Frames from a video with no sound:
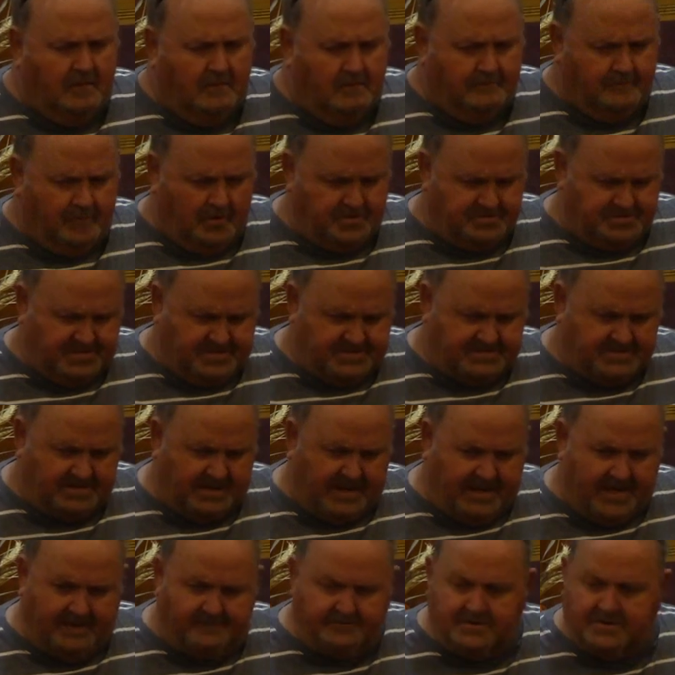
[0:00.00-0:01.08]
verses
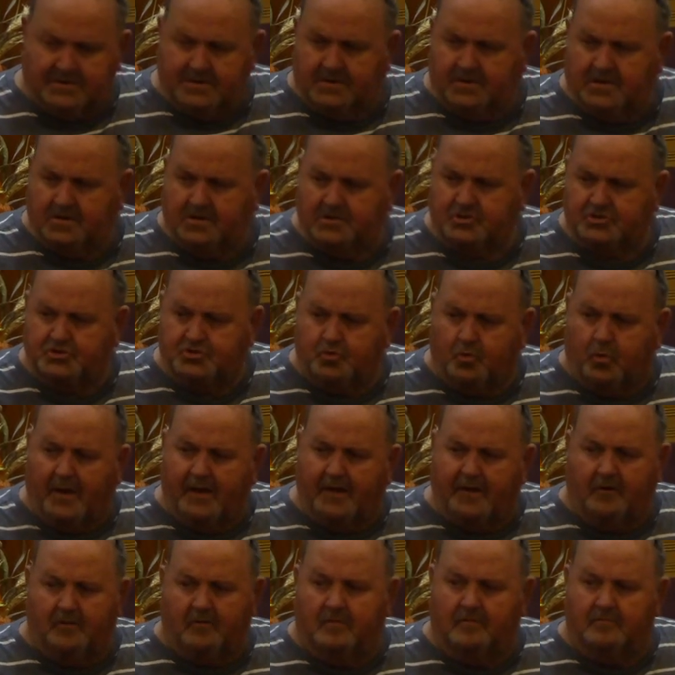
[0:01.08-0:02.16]
11,
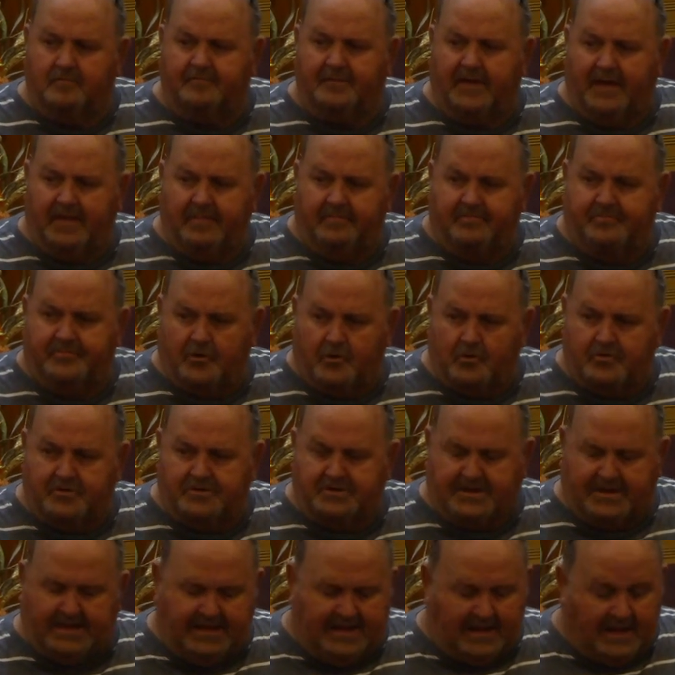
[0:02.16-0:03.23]
12, and
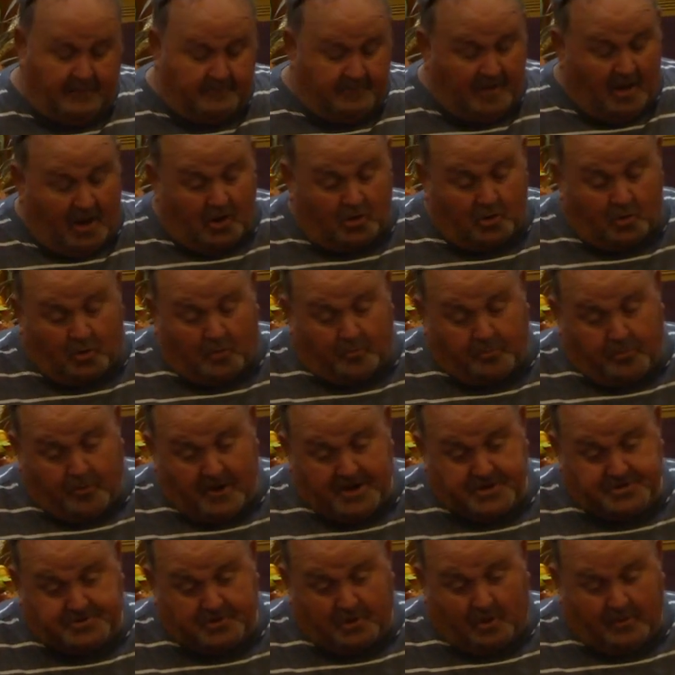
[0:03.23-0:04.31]
13. I'm not going to
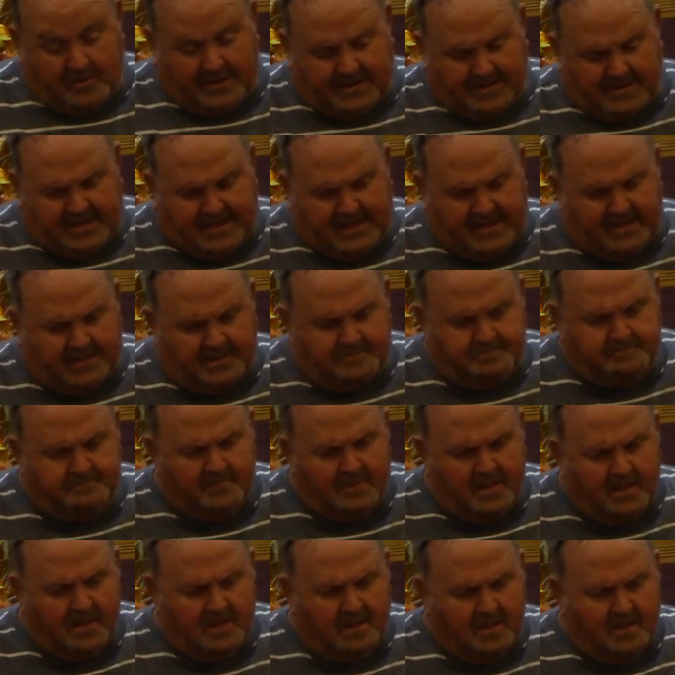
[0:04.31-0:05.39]
preach on it again,
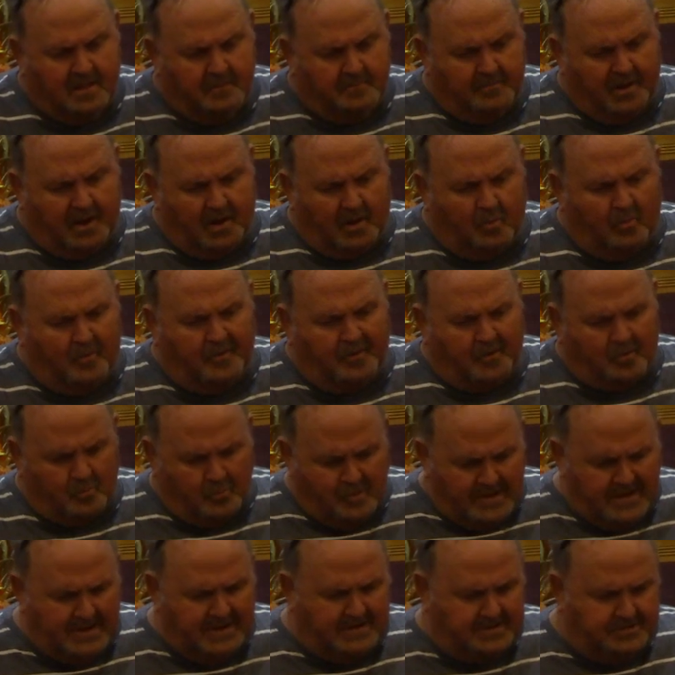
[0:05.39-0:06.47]
but I want to
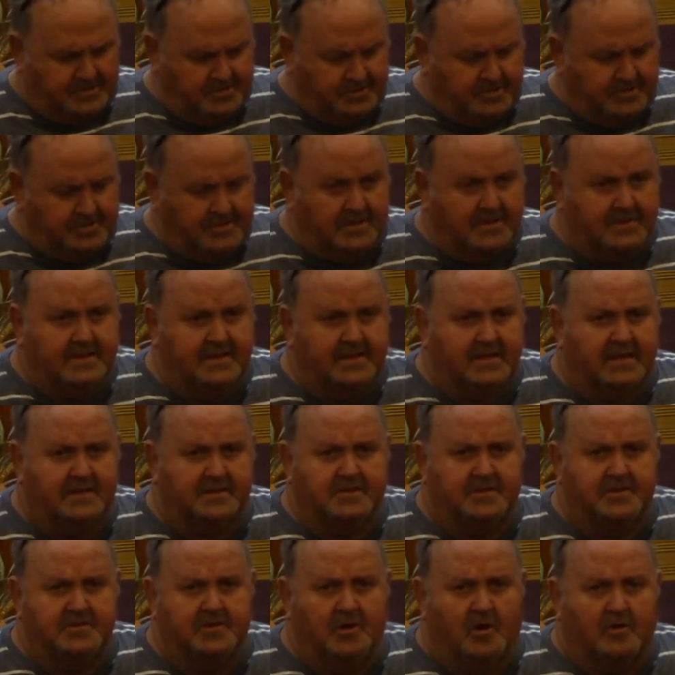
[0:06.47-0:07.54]
read it to you again.
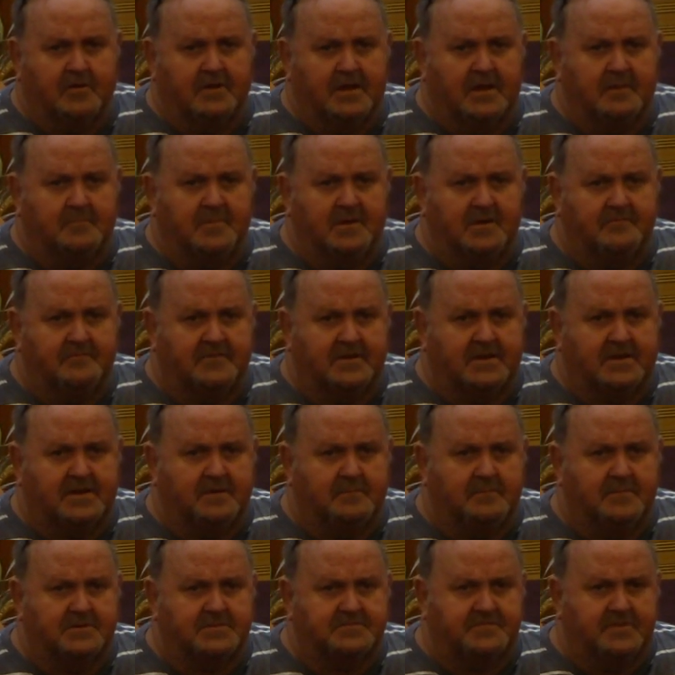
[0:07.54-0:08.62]
Can y'all give me, Vicky,
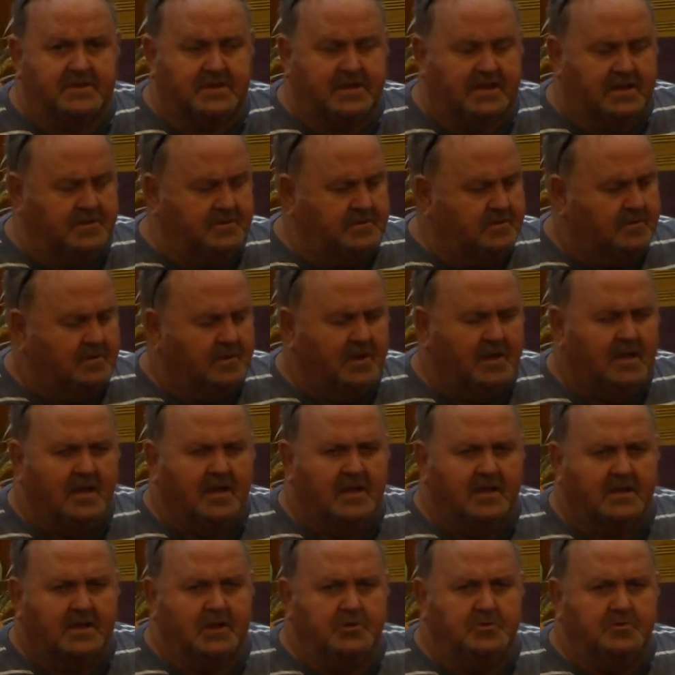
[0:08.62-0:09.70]
Miss Vicky, can you,
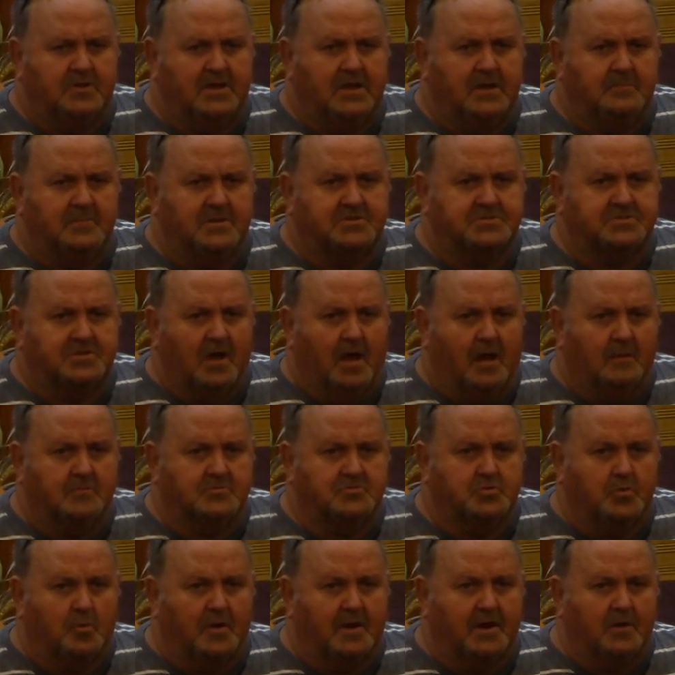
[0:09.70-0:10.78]
can you give me Psalm
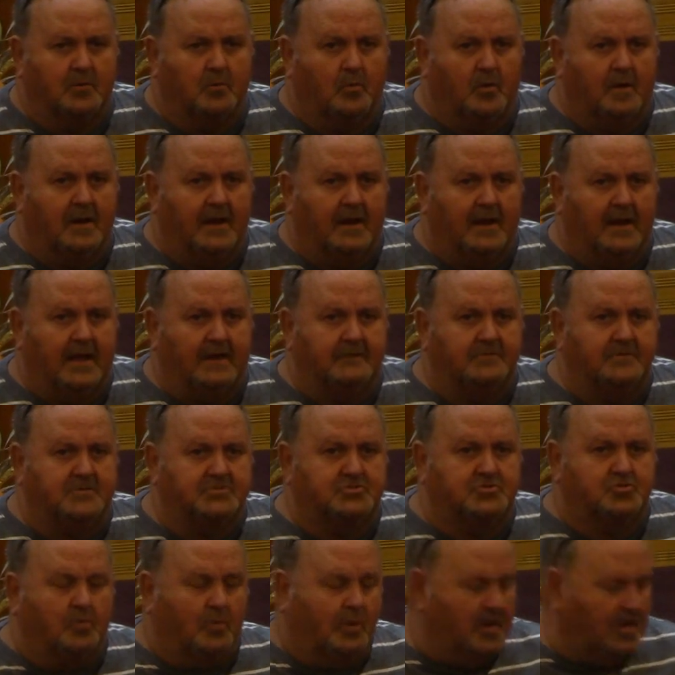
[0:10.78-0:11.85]
21, 11,
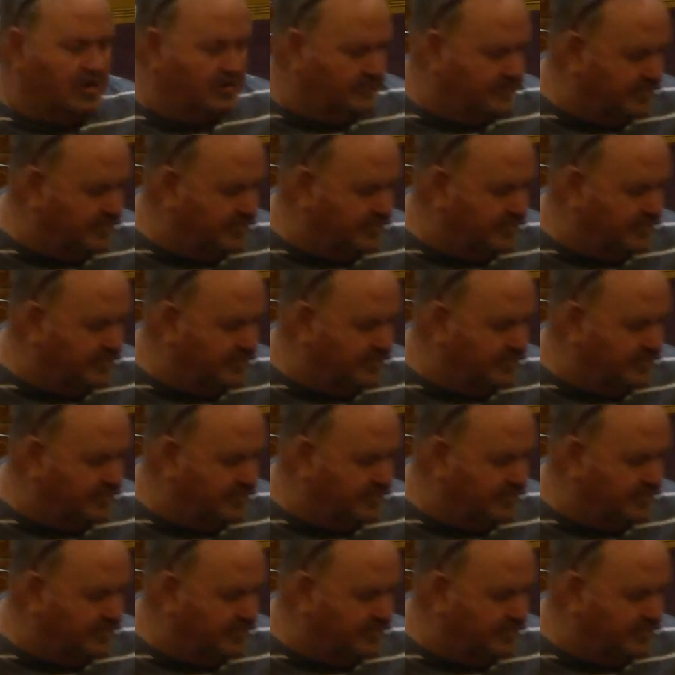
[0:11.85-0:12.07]
12,